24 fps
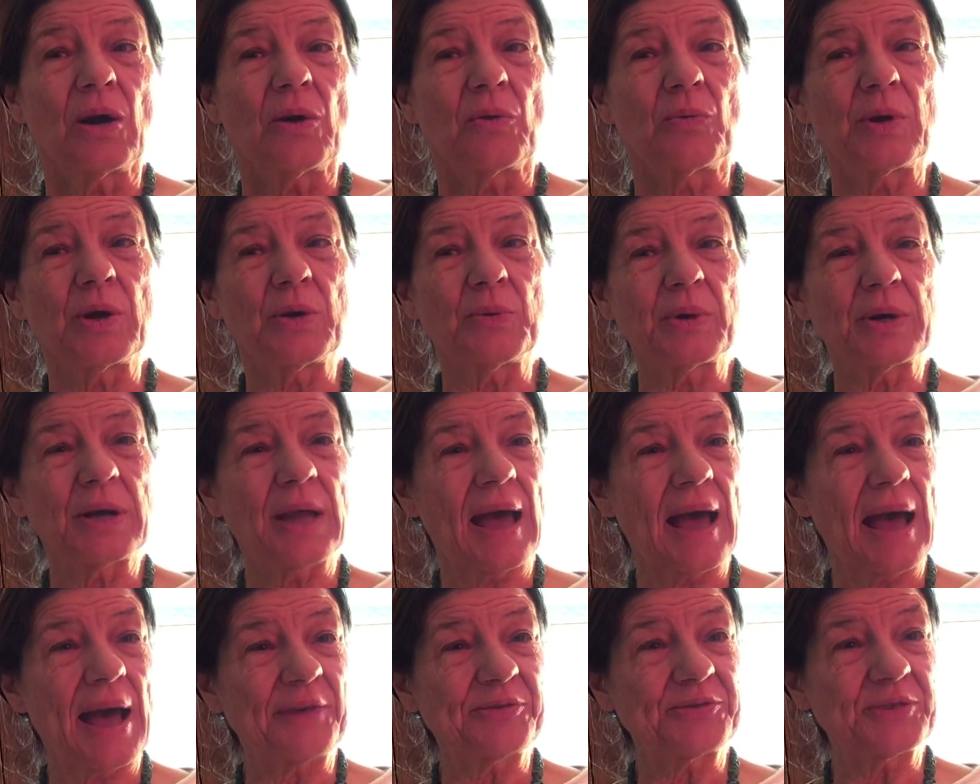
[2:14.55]
we would
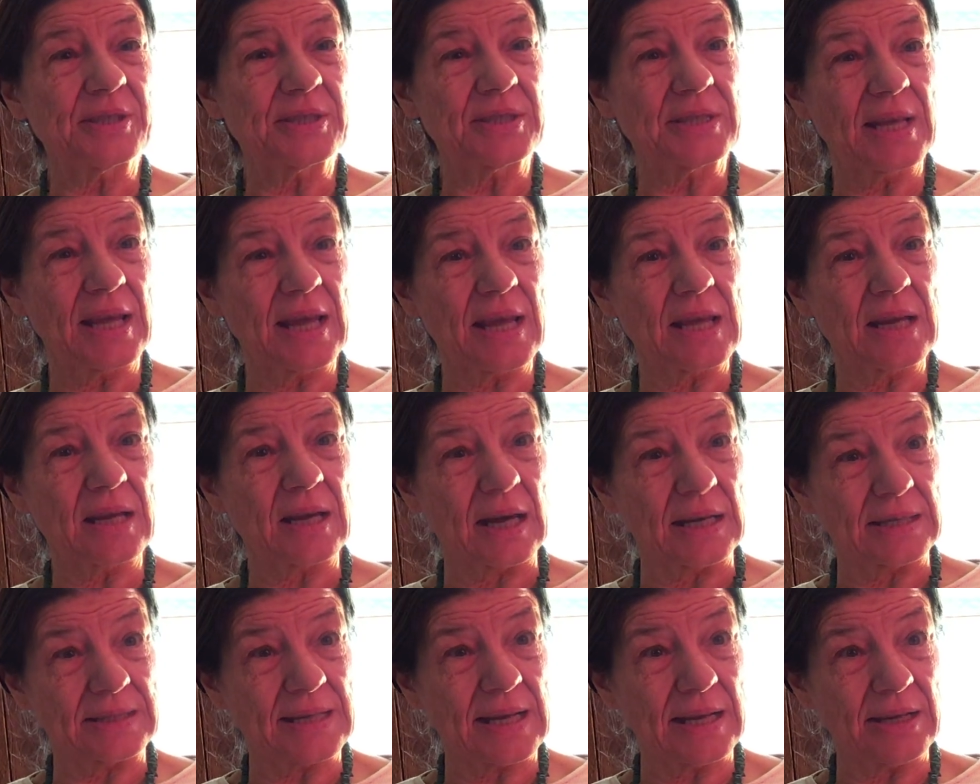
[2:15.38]
have to take
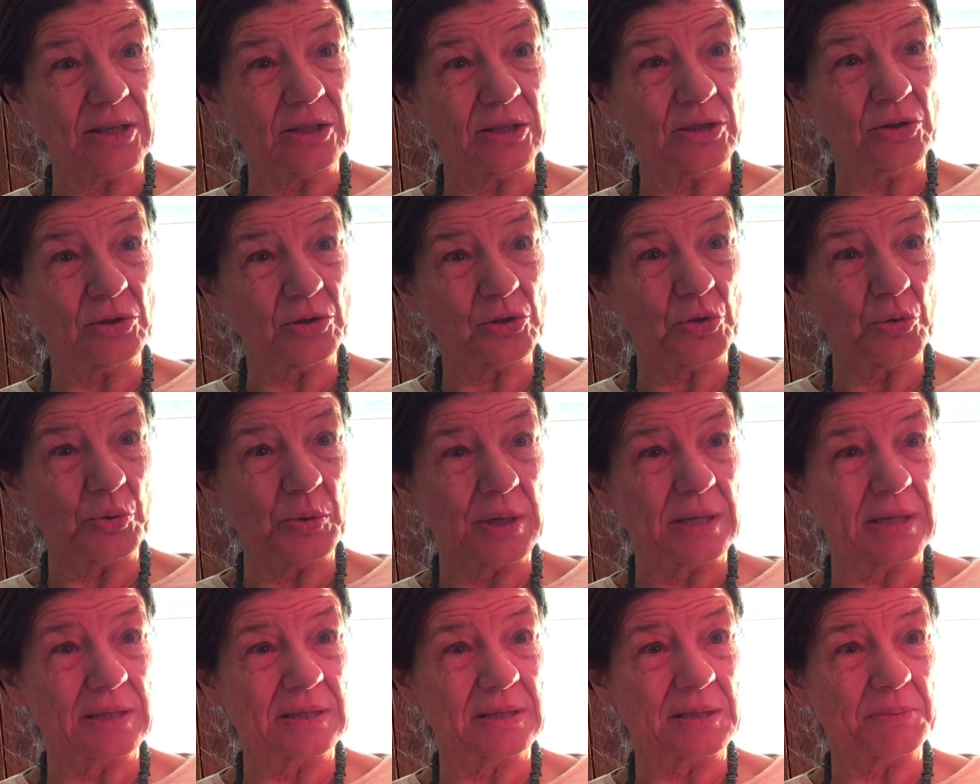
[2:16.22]
identical
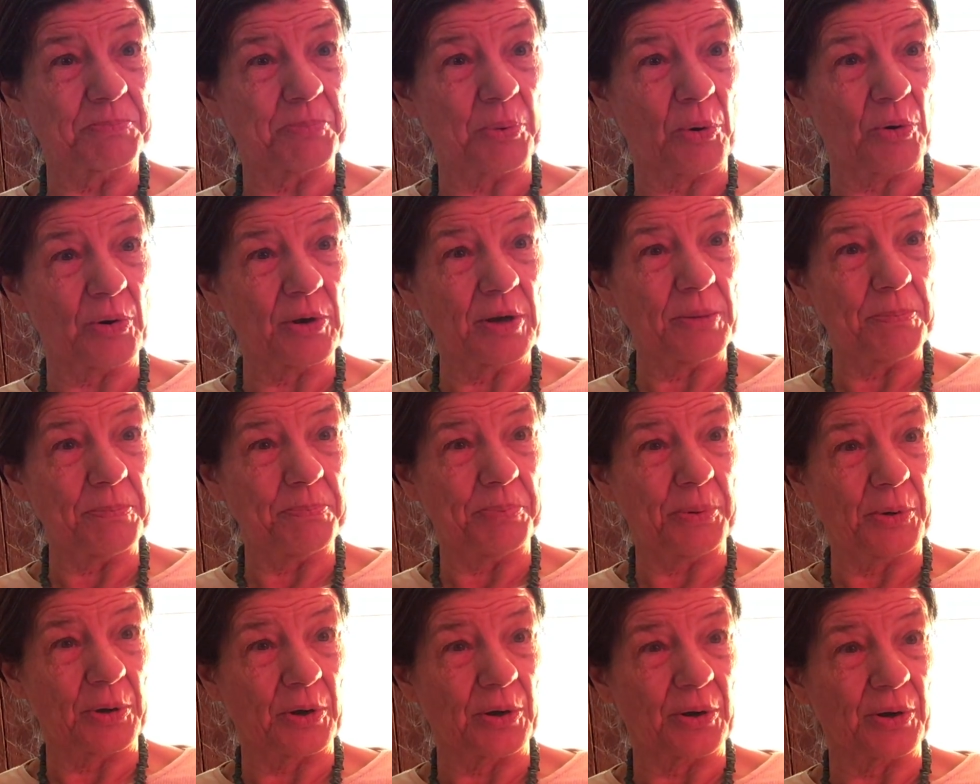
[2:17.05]
twins born at
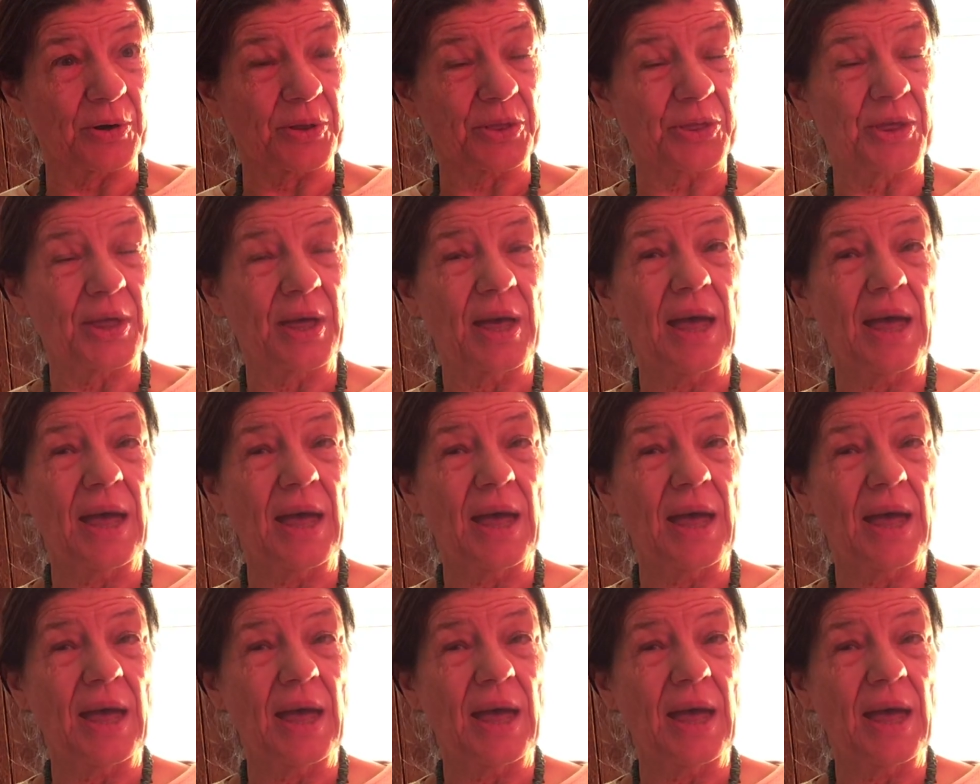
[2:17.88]
birth